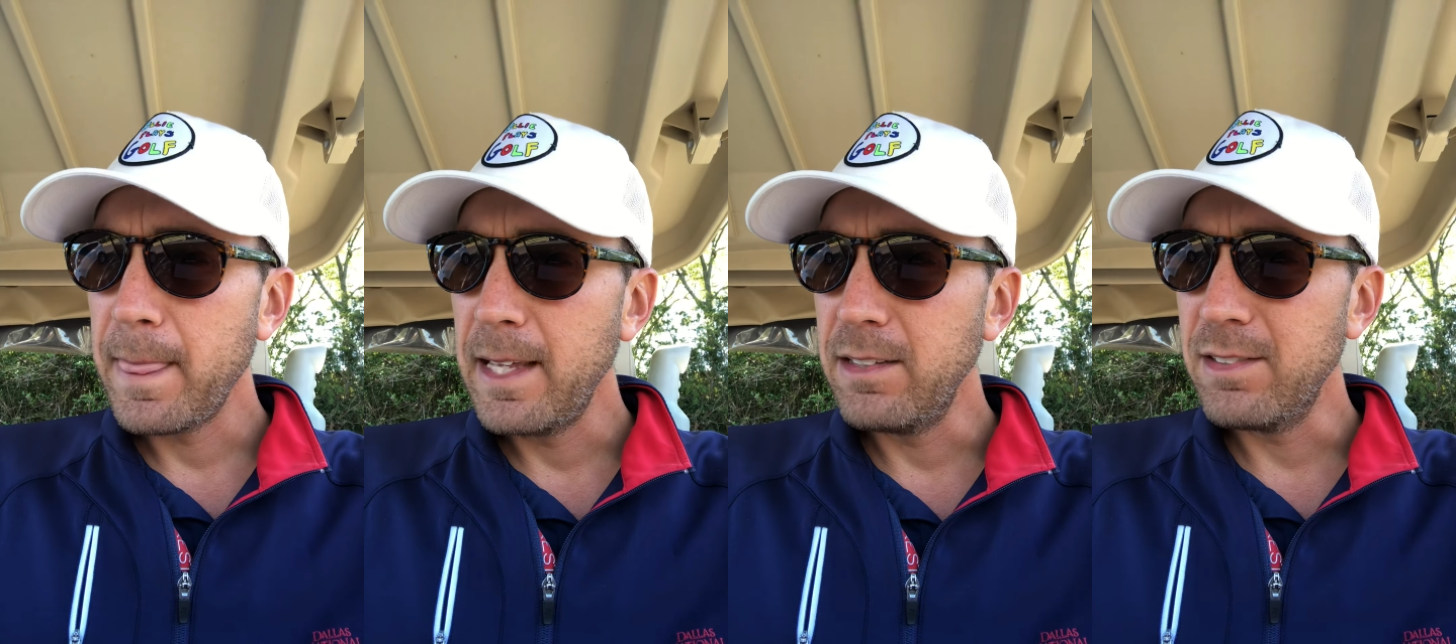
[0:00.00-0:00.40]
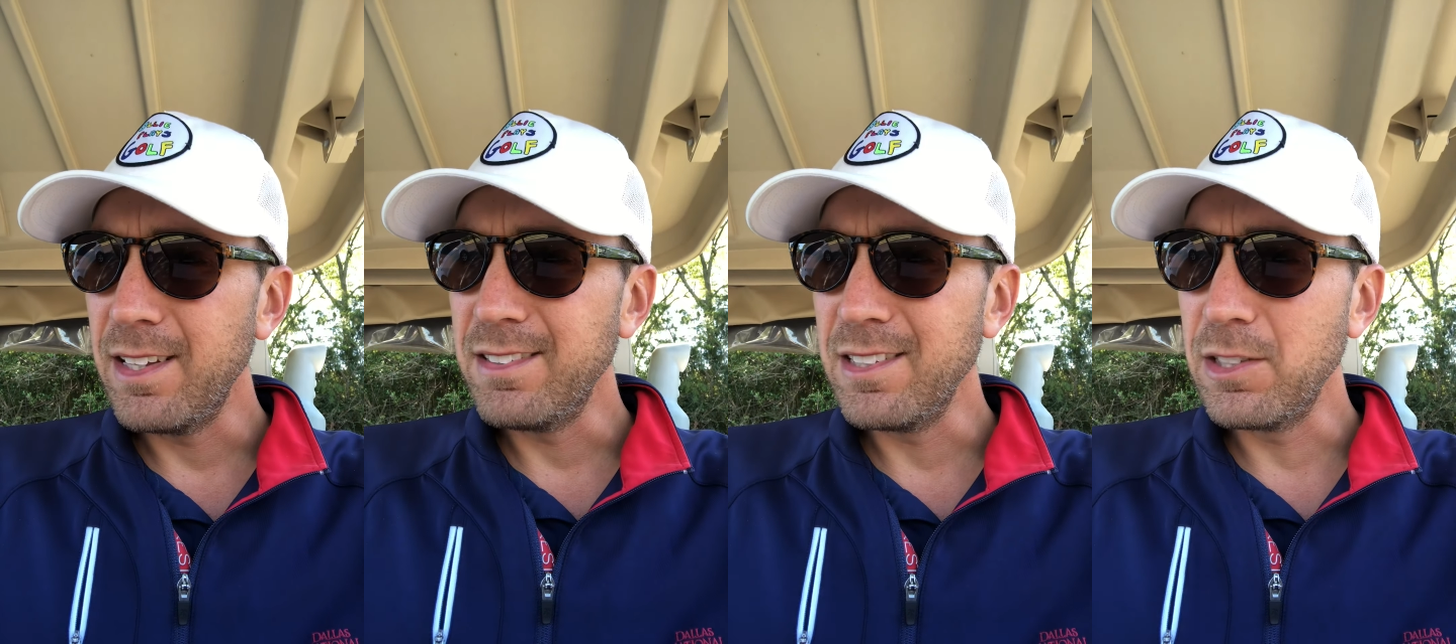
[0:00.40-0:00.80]
He
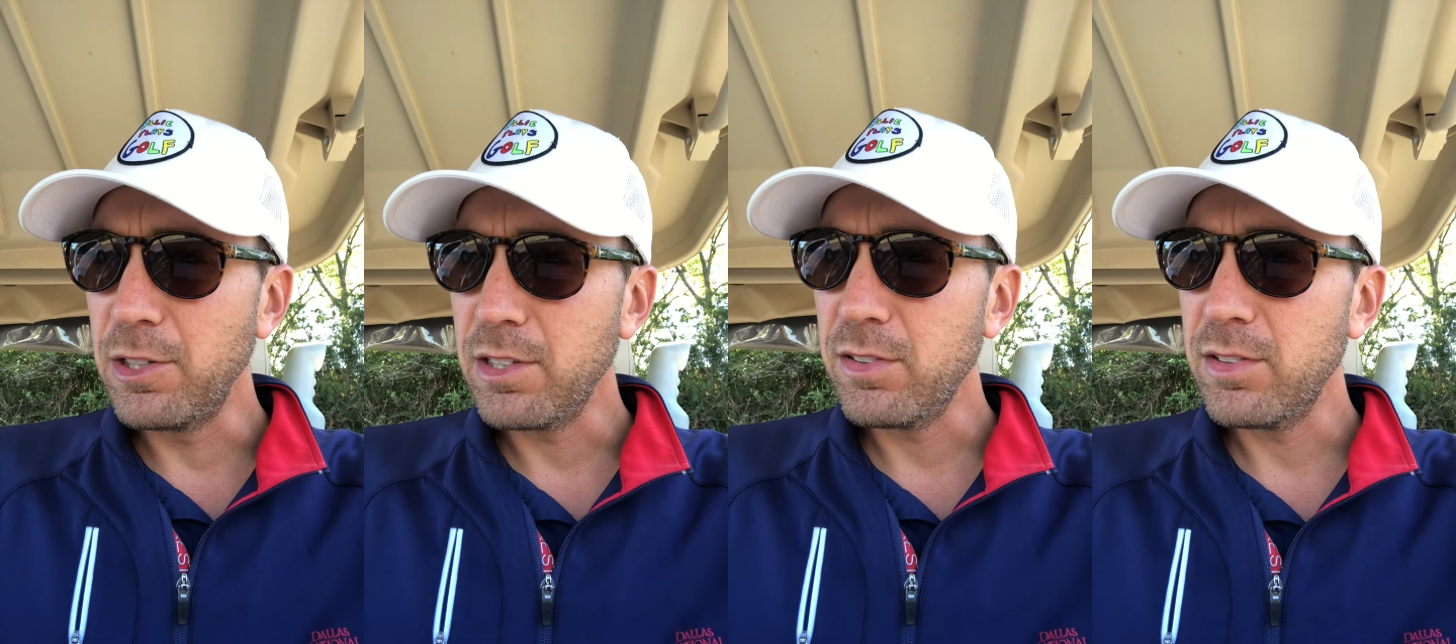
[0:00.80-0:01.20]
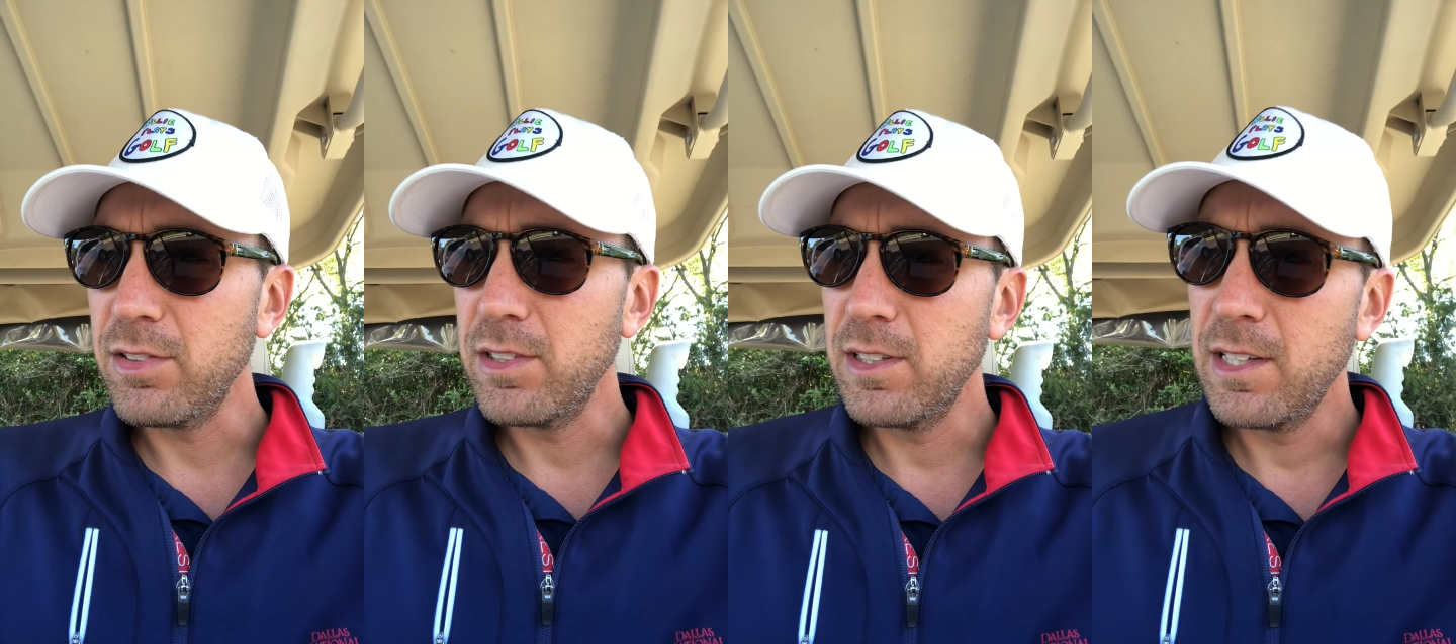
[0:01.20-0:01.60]
says he looks
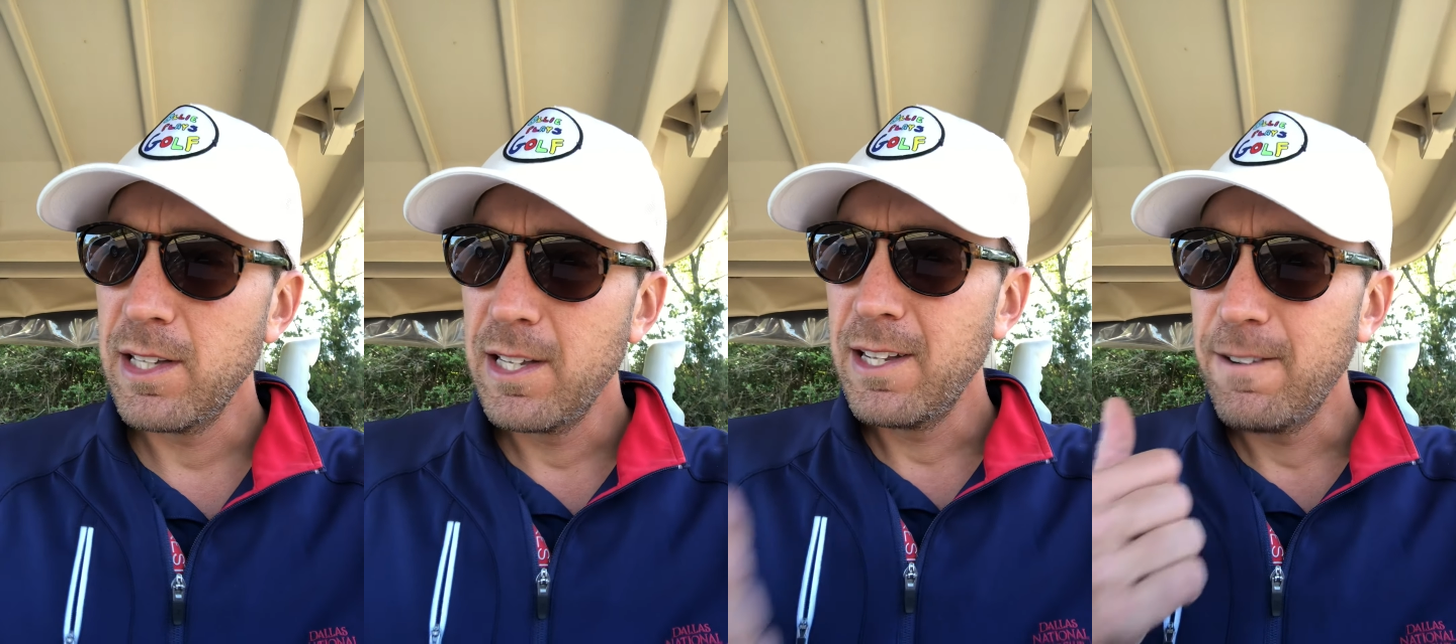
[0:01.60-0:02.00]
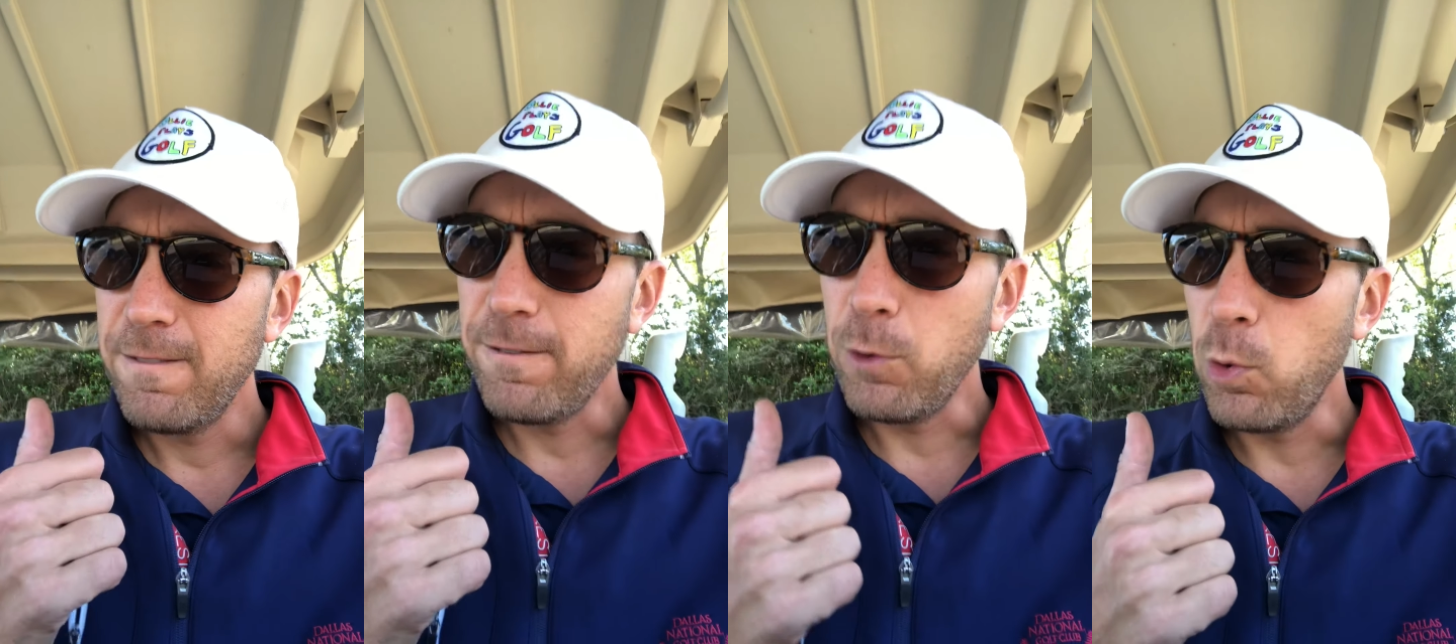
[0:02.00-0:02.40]

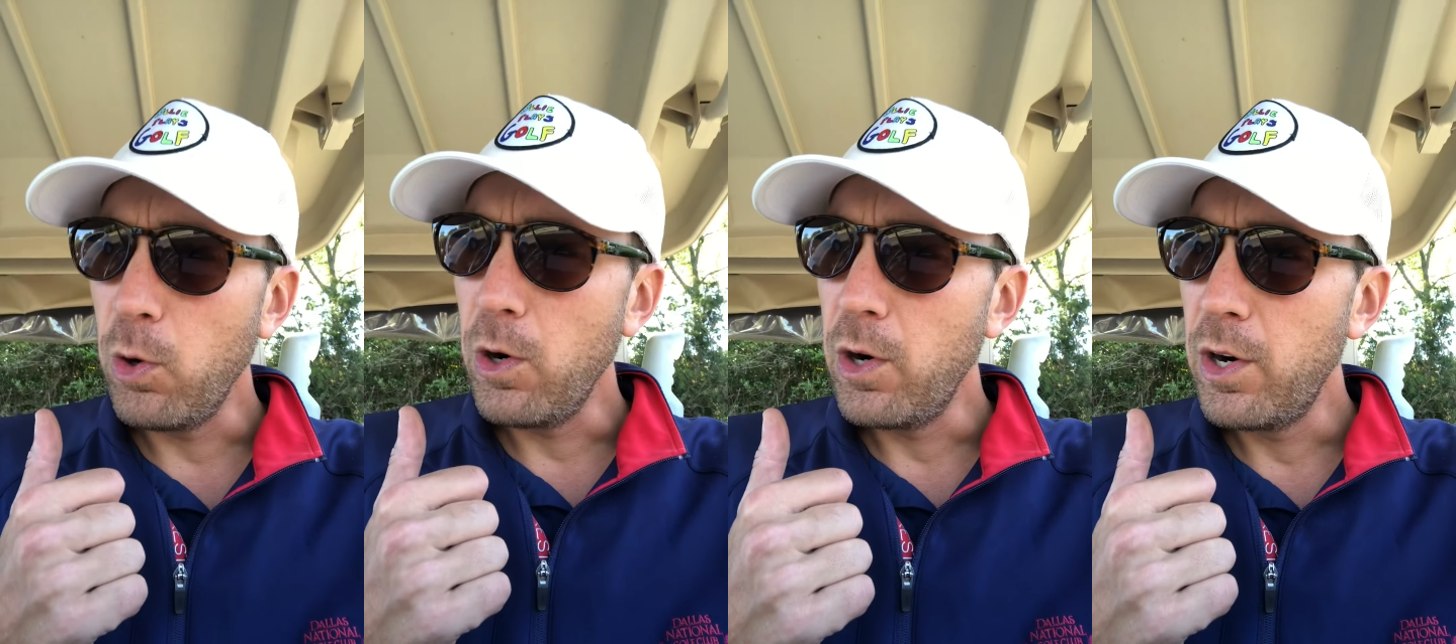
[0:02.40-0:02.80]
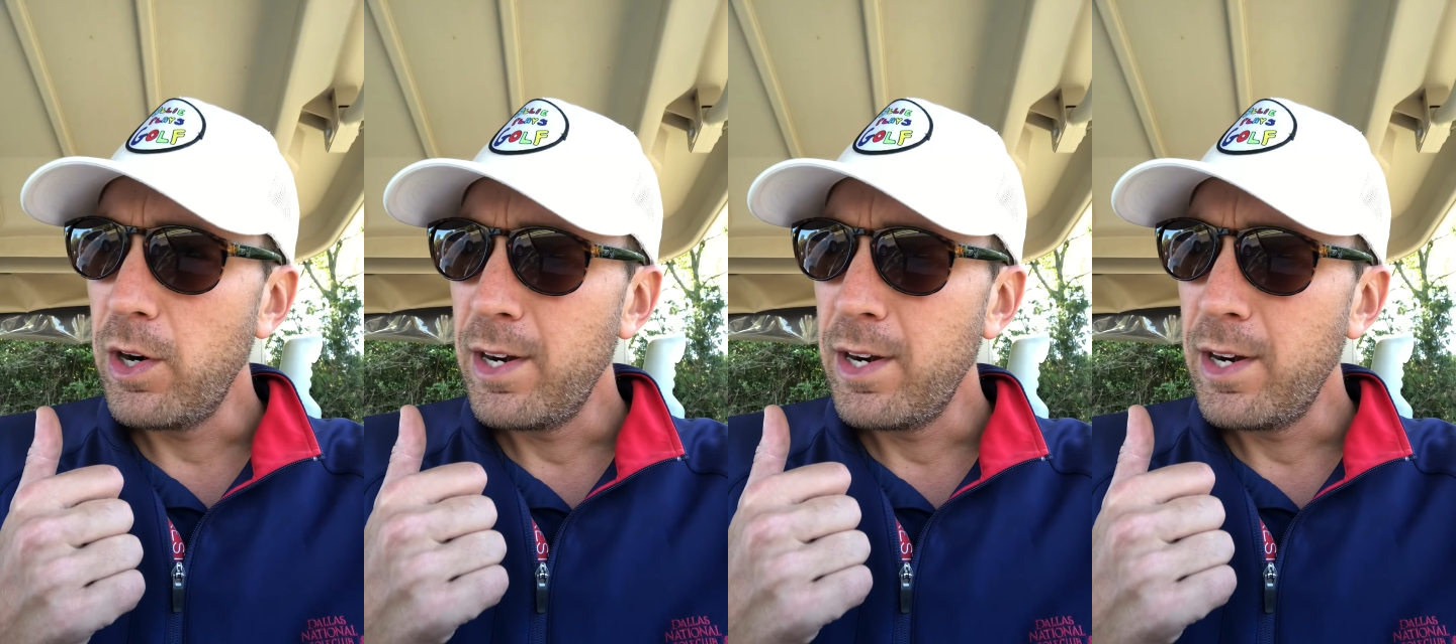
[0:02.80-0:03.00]
for